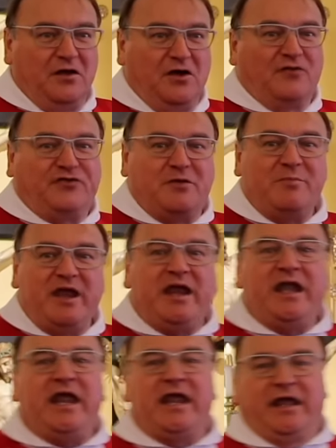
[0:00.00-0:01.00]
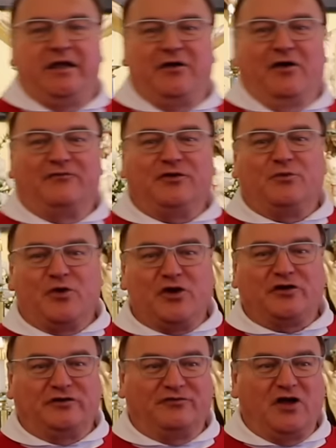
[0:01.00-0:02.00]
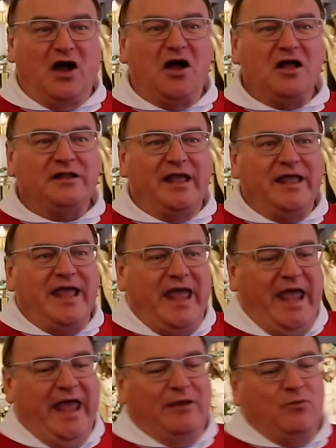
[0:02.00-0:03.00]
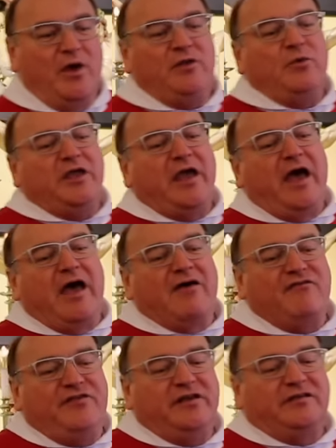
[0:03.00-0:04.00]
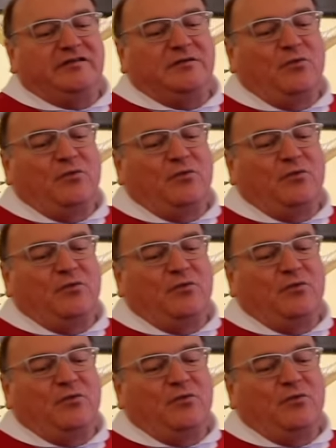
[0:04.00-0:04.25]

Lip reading: of the meaning of the word of God. And when we have this